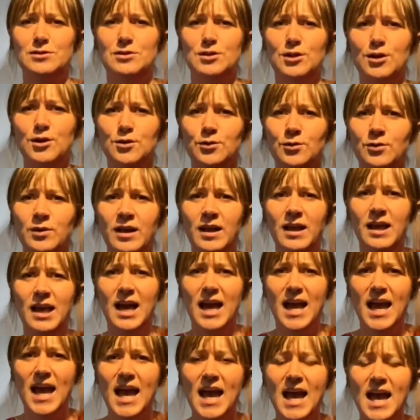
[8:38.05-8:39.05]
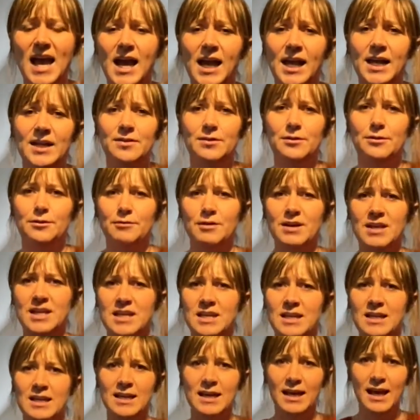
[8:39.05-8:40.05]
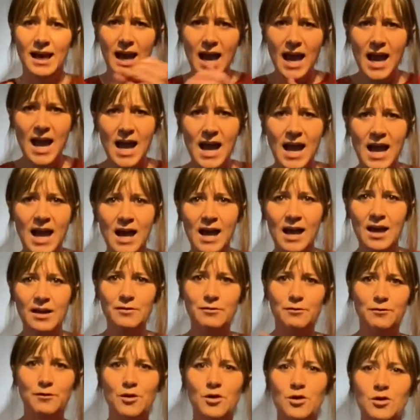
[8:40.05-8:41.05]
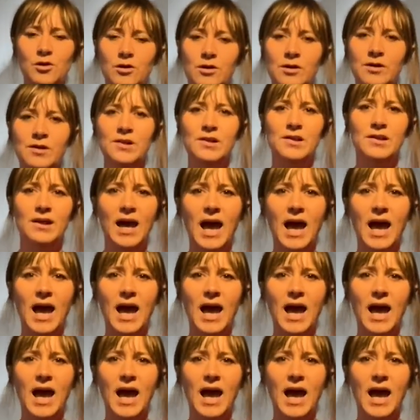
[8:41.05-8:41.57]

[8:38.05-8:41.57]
2 and 3 and 4